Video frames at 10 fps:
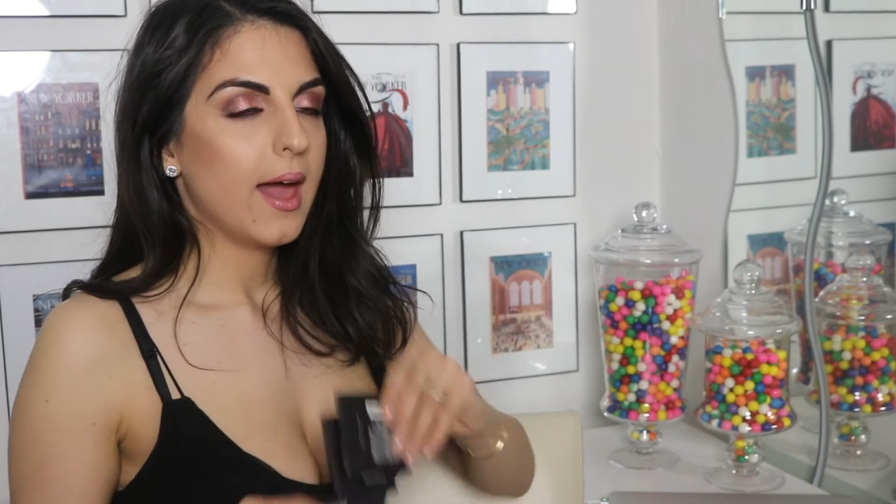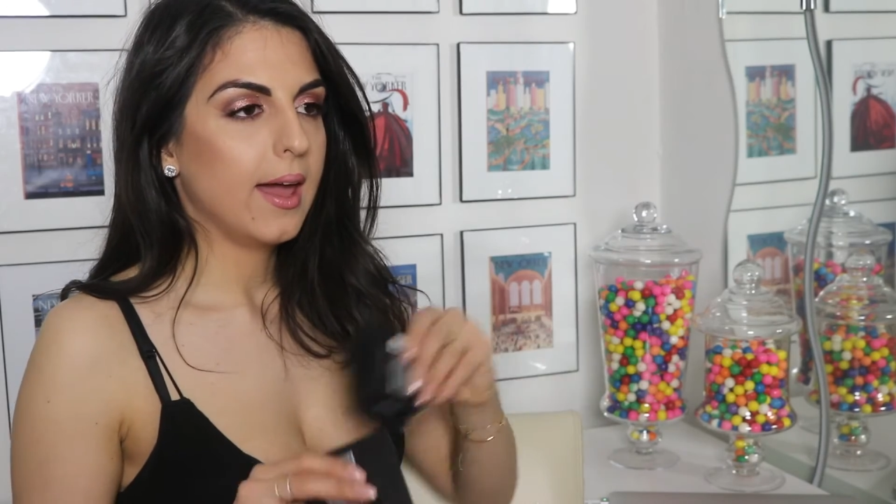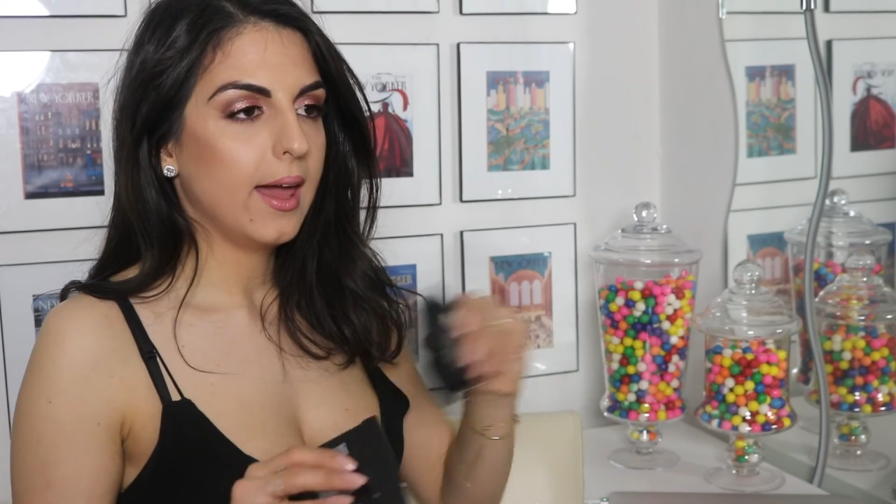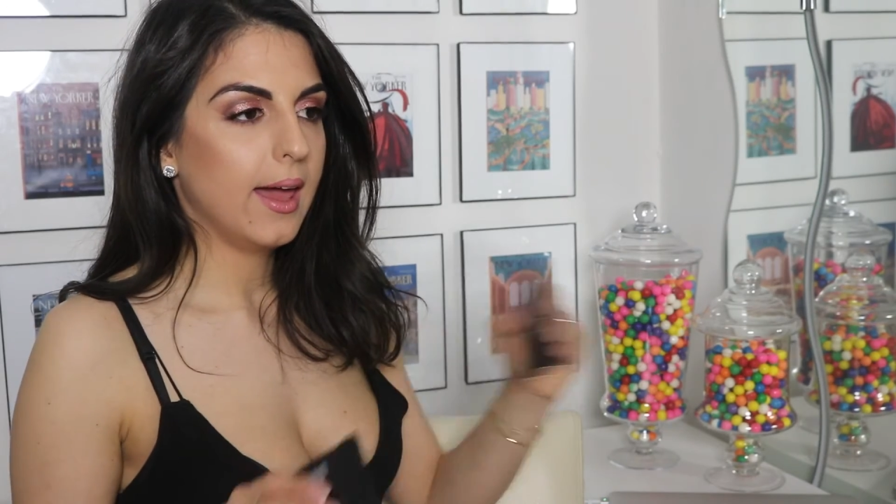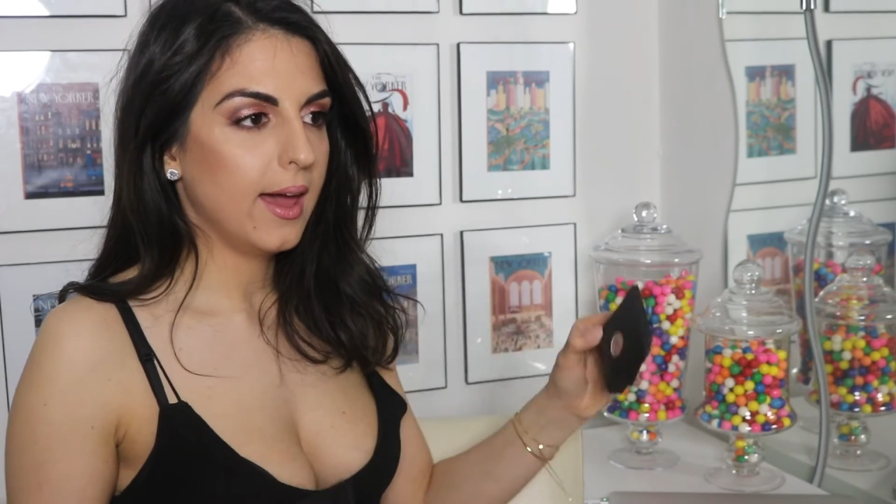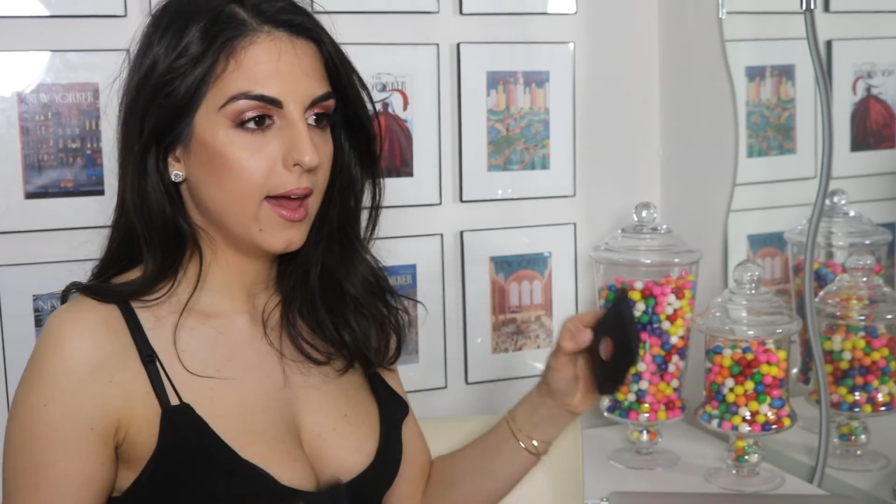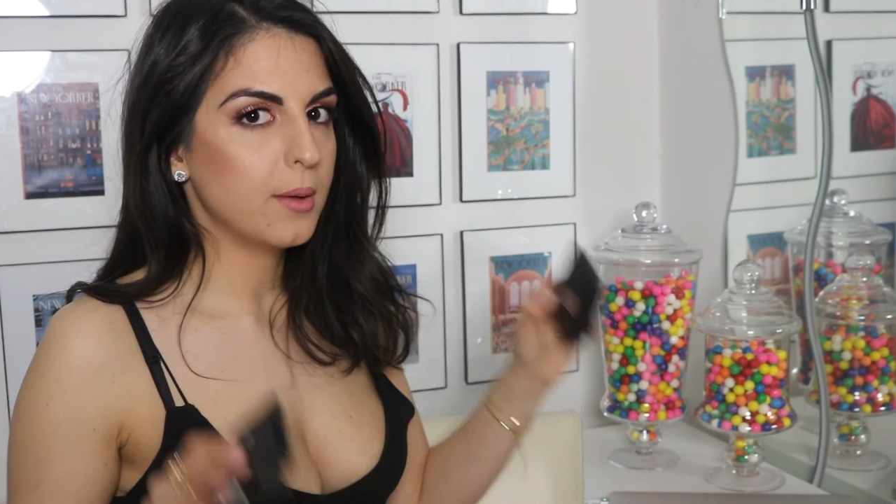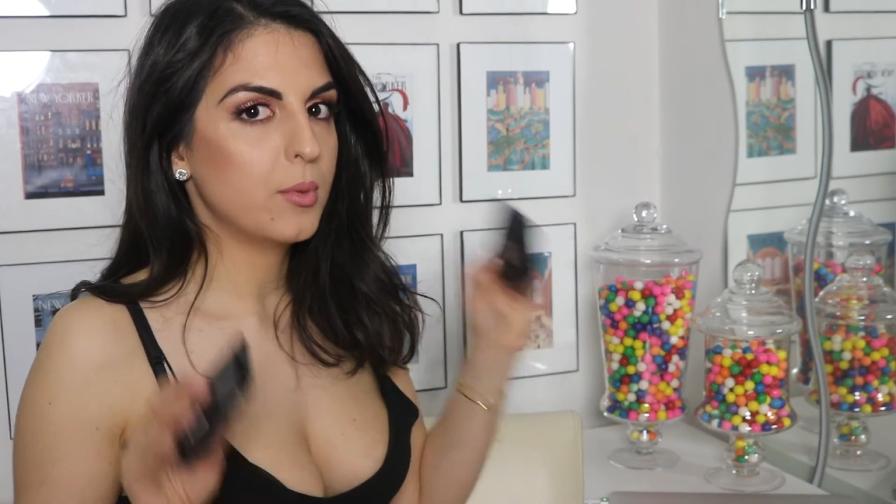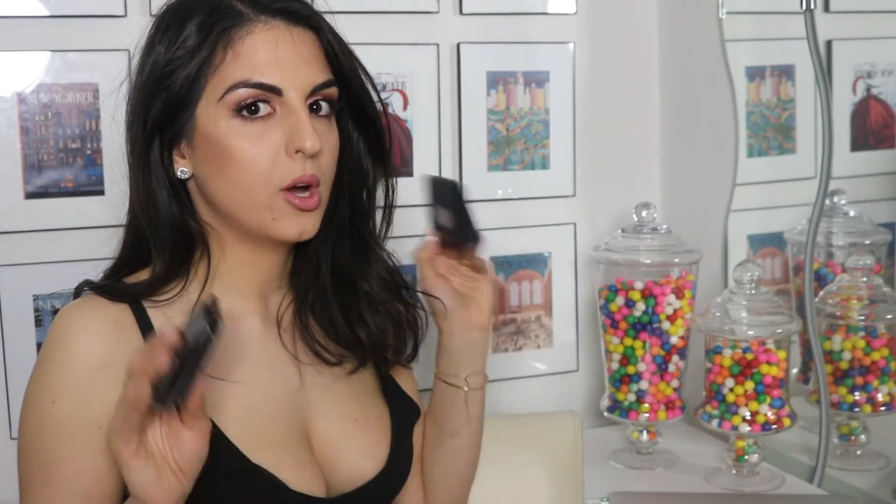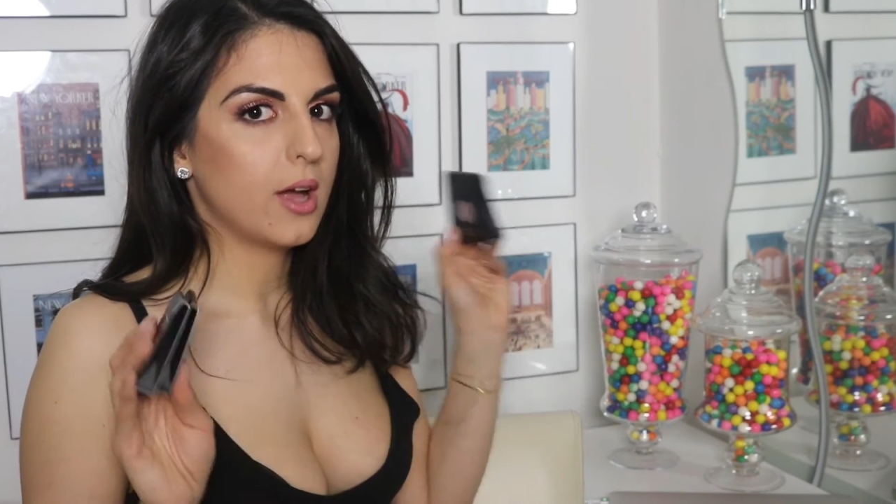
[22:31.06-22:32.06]

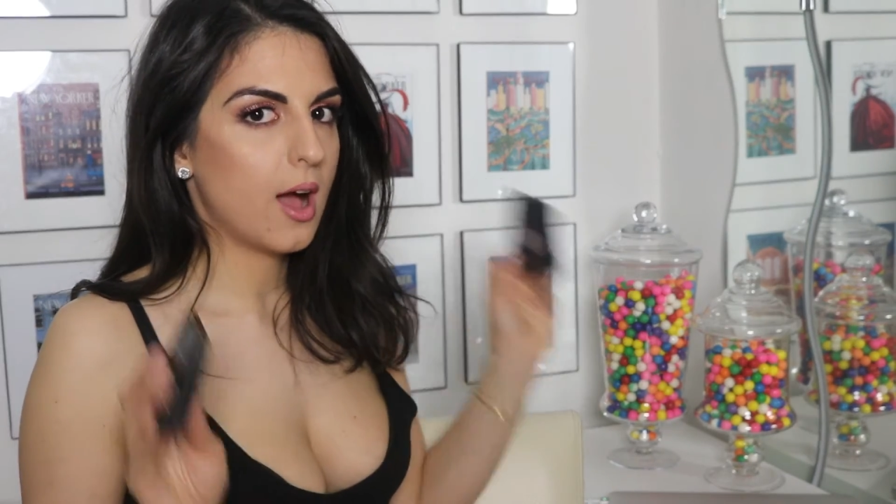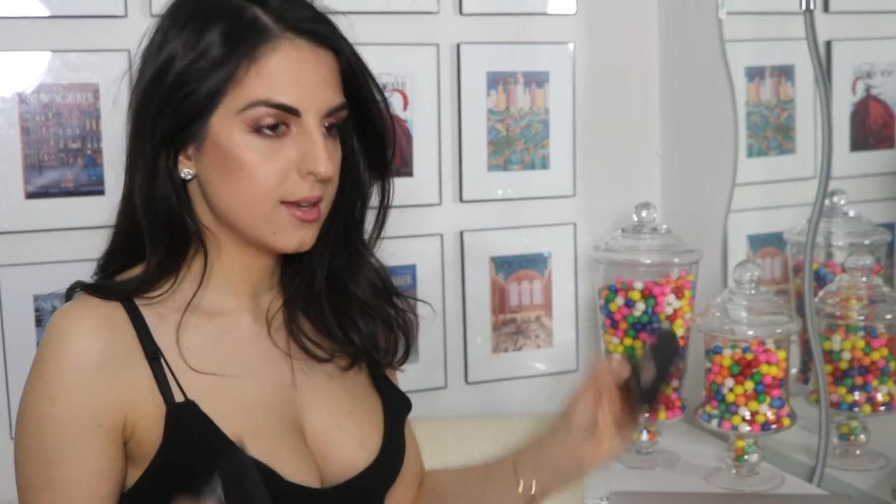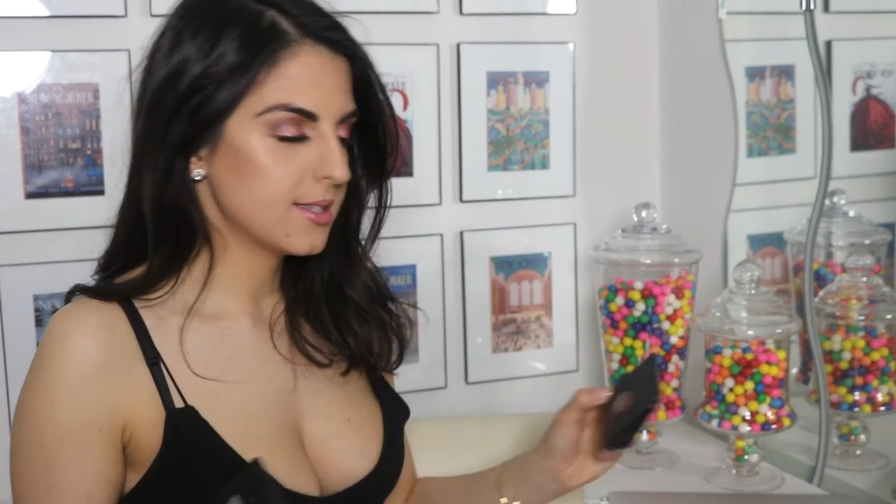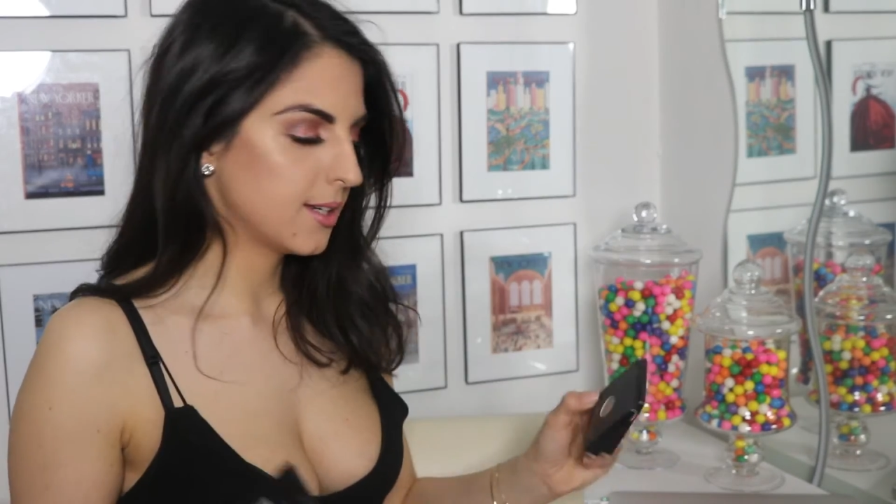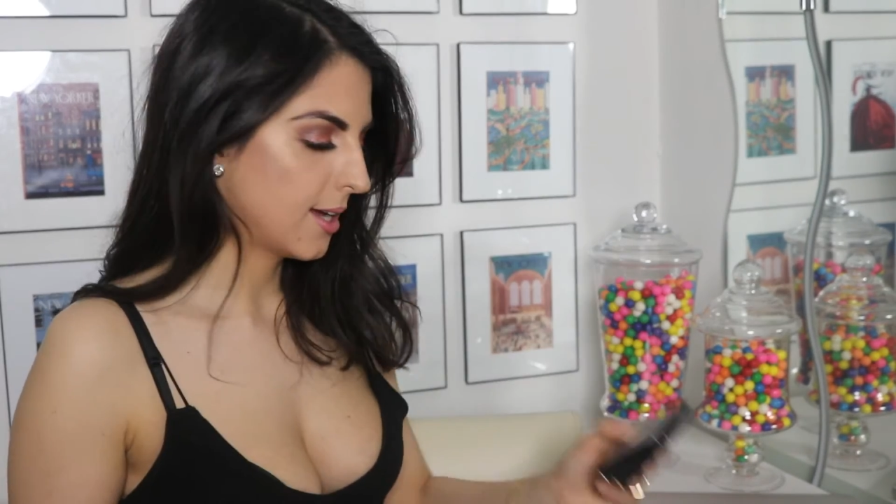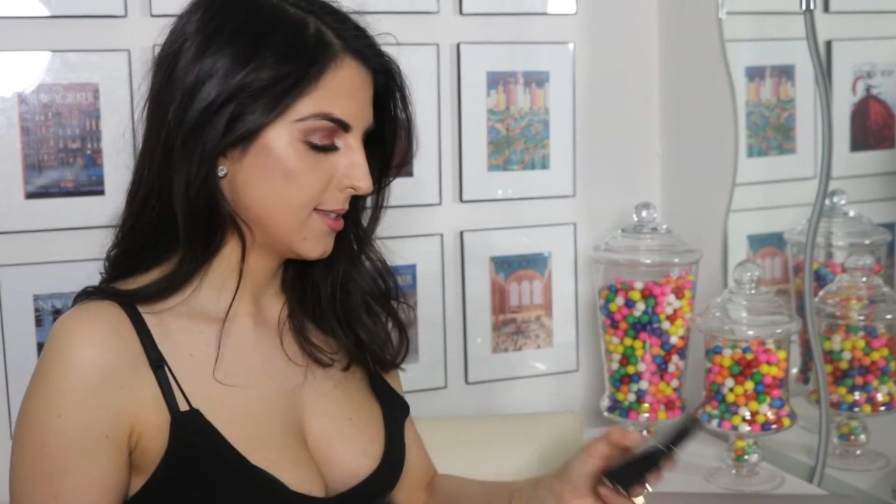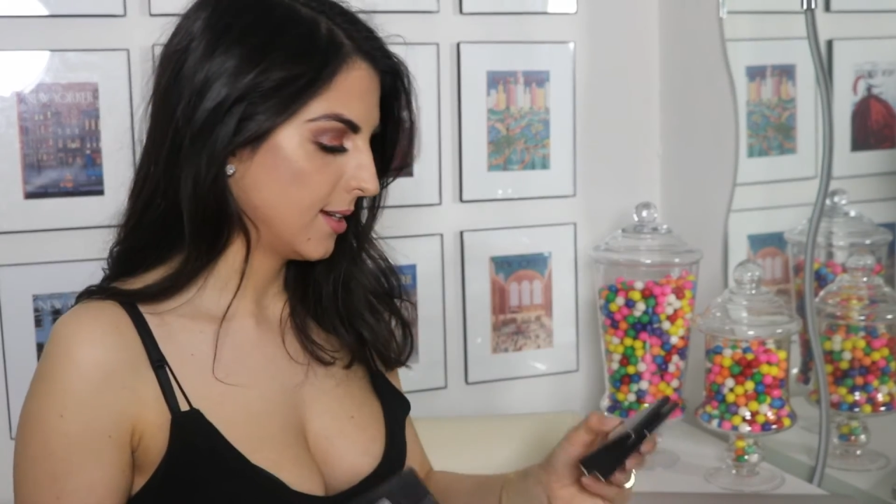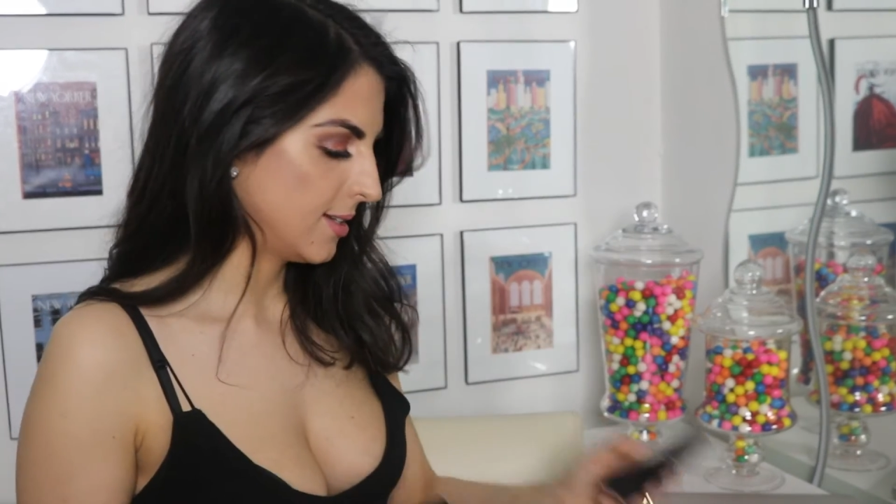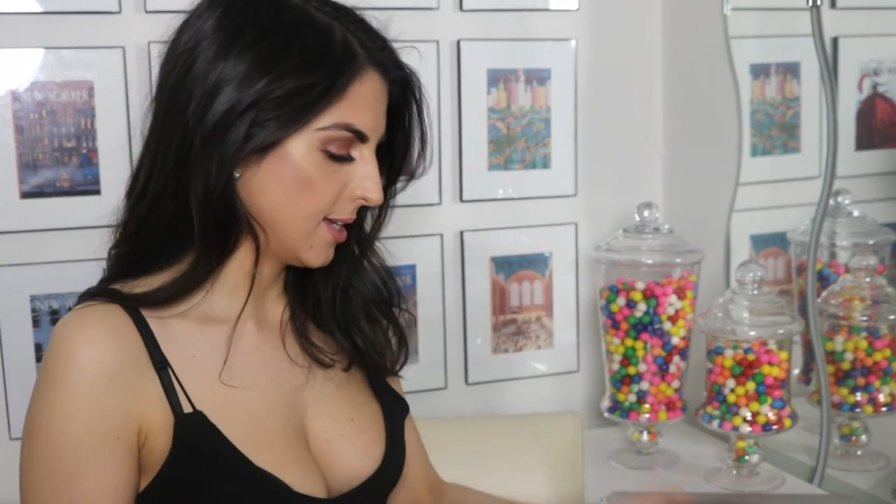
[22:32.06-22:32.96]
ham on Anastasia